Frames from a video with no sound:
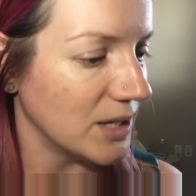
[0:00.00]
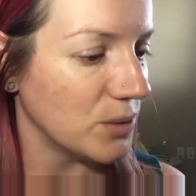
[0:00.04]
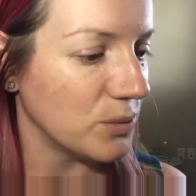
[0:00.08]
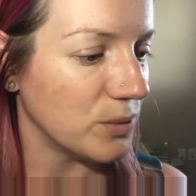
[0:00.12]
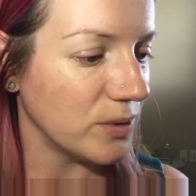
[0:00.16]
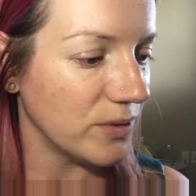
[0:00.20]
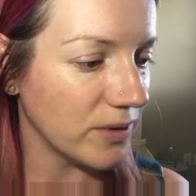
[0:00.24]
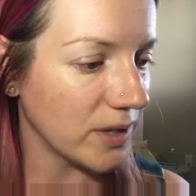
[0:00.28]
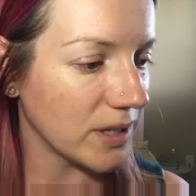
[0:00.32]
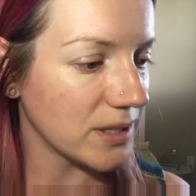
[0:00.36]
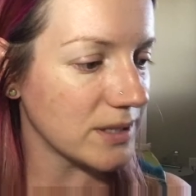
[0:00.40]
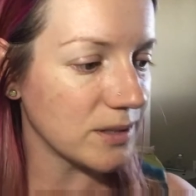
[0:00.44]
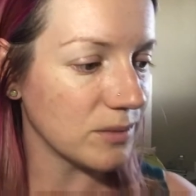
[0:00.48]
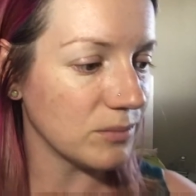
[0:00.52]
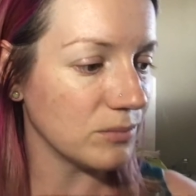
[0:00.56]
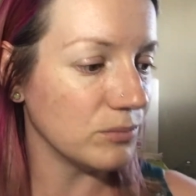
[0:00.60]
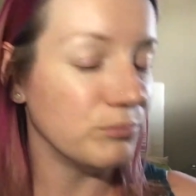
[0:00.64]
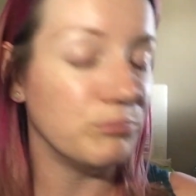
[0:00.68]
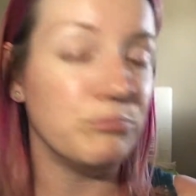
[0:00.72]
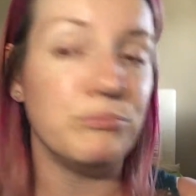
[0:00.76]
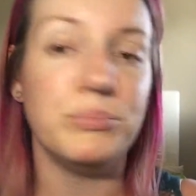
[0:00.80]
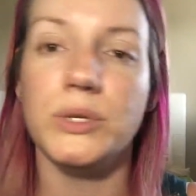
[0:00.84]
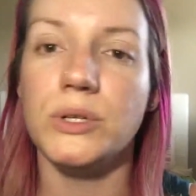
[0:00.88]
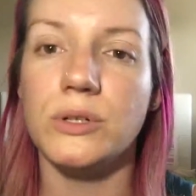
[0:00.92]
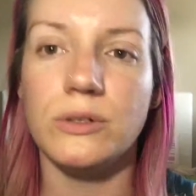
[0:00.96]
We've got
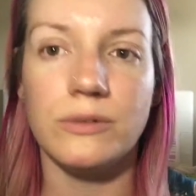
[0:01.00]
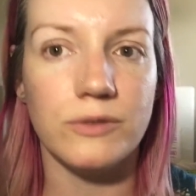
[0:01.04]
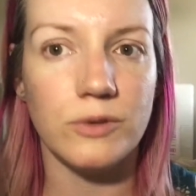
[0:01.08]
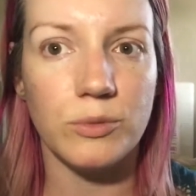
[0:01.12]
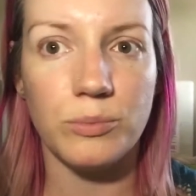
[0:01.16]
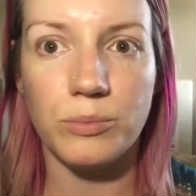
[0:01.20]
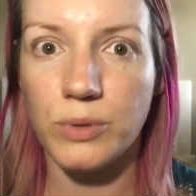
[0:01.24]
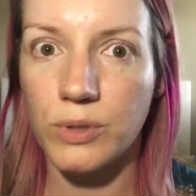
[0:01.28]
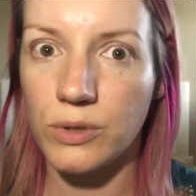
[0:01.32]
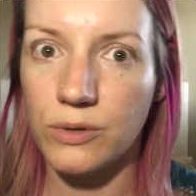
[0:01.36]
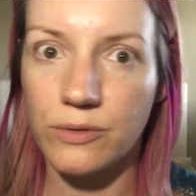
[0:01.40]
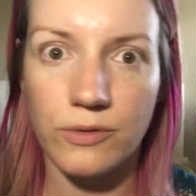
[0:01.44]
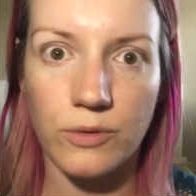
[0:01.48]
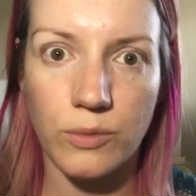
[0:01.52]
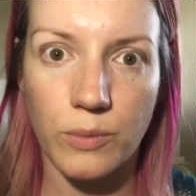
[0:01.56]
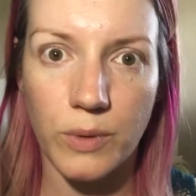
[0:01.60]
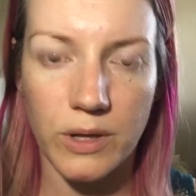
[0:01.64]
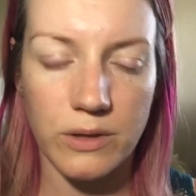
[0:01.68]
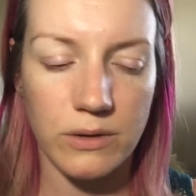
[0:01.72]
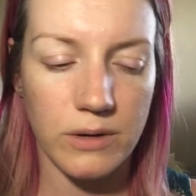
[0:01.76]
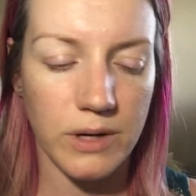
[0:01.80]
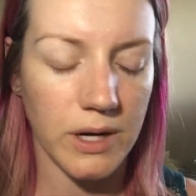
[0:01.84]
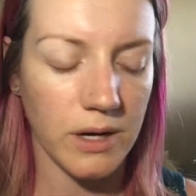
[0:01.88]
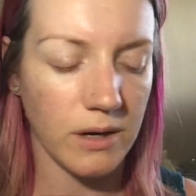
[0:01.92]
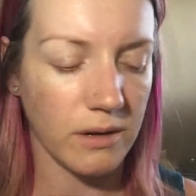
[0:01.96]
some beautiful
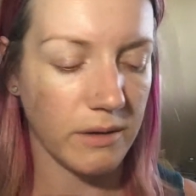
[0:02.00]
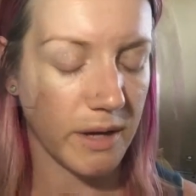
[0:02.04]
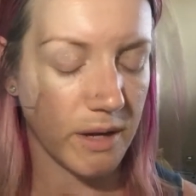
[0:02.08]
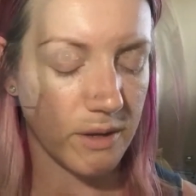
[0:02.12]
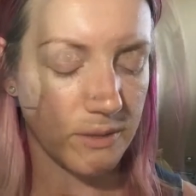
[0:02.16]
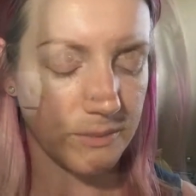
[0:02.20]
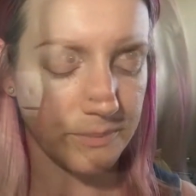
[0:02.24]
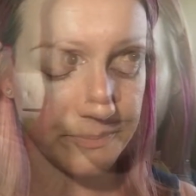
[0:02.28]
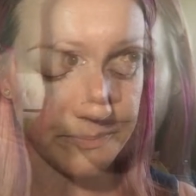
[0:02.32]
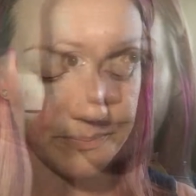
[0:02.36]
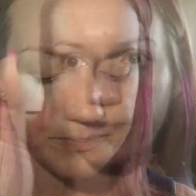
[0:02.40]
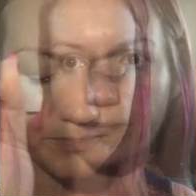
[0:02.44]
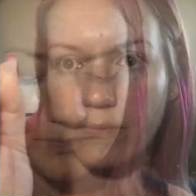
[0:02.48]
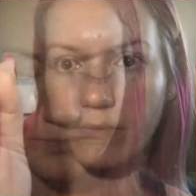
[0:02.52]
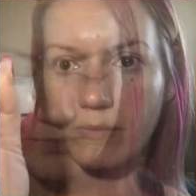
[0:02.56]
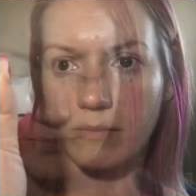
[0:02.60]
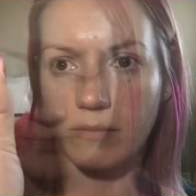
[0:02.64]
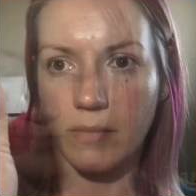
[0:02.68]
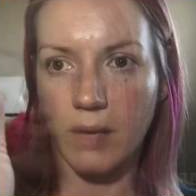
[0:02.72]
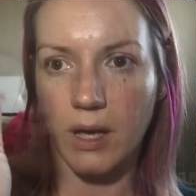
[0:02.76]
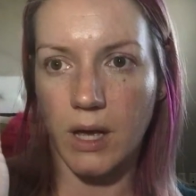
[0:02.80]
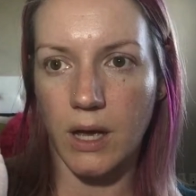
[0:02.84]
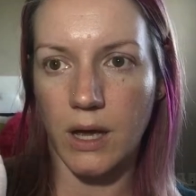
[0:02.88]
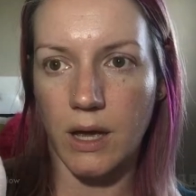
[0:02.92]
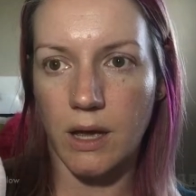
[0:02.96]
weather here now.
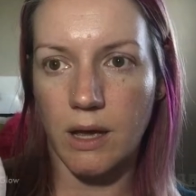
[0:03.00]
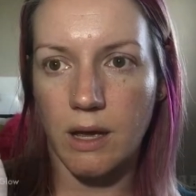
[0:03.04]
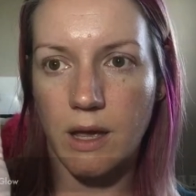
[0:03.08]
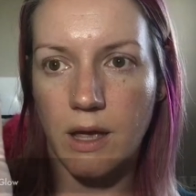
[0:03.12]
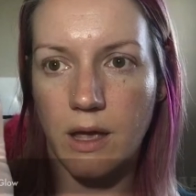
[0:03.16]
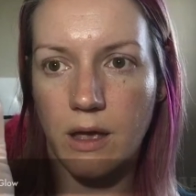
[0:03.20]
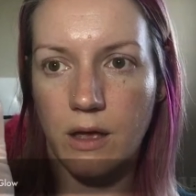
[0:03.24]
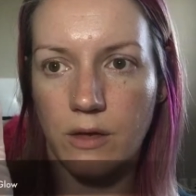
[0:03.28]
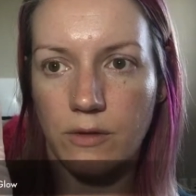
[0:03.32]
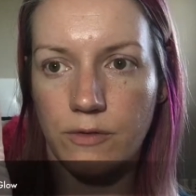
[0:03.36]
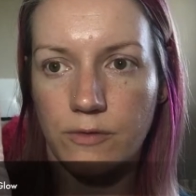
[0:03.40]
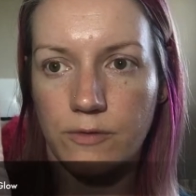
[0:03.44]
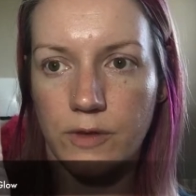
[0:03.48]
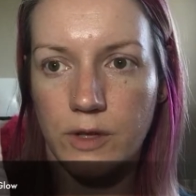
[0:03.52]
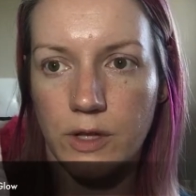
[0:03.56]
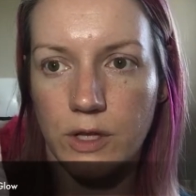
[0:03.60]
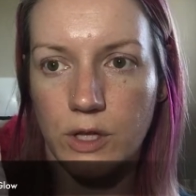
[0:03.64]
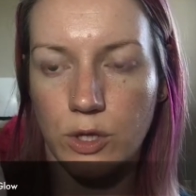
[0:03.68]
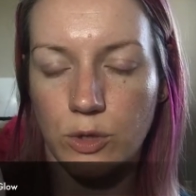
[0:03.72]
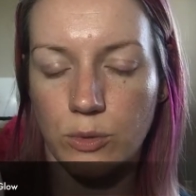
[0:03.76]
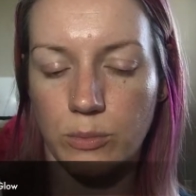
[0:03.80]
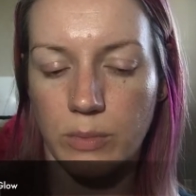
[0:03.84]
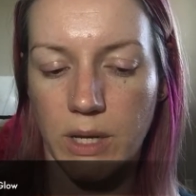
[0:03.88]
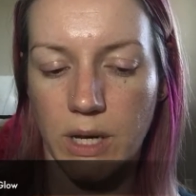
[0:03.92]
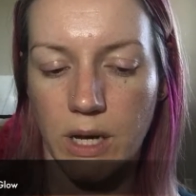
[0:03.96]
My e.l.f.
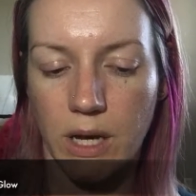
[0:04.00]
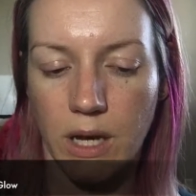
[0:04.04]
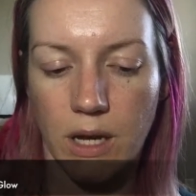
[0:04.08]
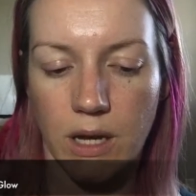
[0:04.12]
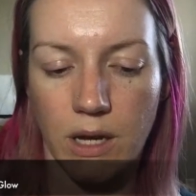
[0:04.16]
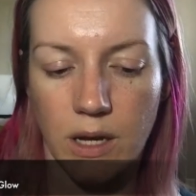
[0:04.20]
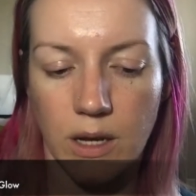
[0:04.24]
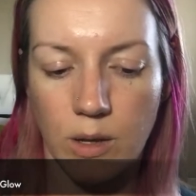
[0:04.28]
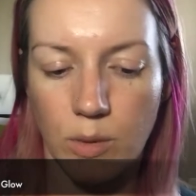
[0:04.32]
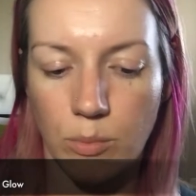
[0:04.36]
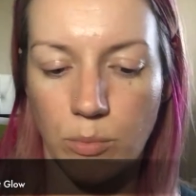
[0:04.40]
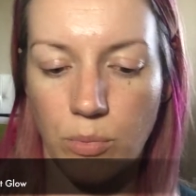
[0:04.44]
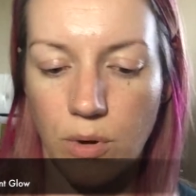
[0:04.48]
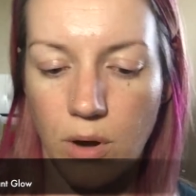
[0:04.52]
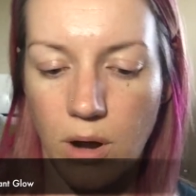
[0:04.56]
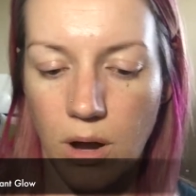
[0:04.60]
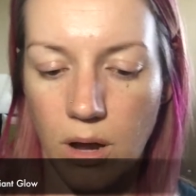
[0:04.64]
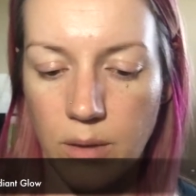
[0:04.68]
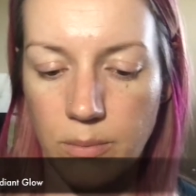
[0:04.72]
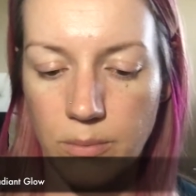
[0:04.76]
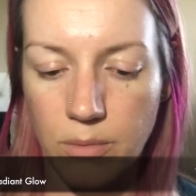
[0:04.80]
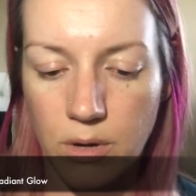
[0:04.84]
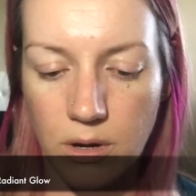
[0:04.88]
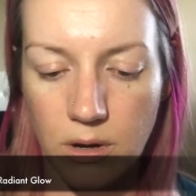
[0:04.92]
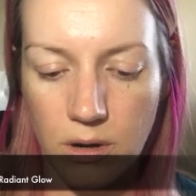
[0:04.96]
Illuminating
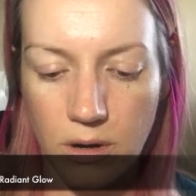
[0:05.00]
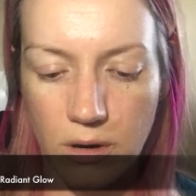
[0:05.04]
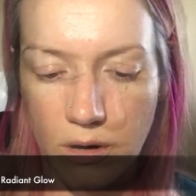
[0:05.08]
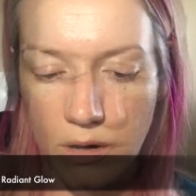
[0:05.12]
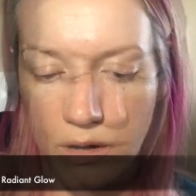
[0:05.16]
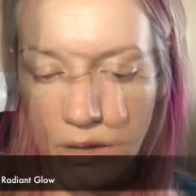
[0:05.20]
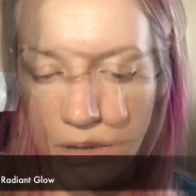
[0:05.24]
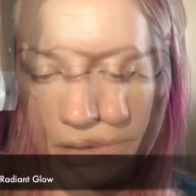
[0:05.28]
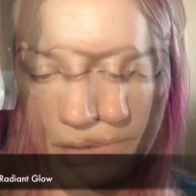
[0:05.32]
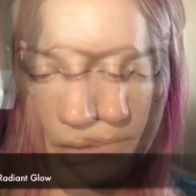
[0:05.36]
Primer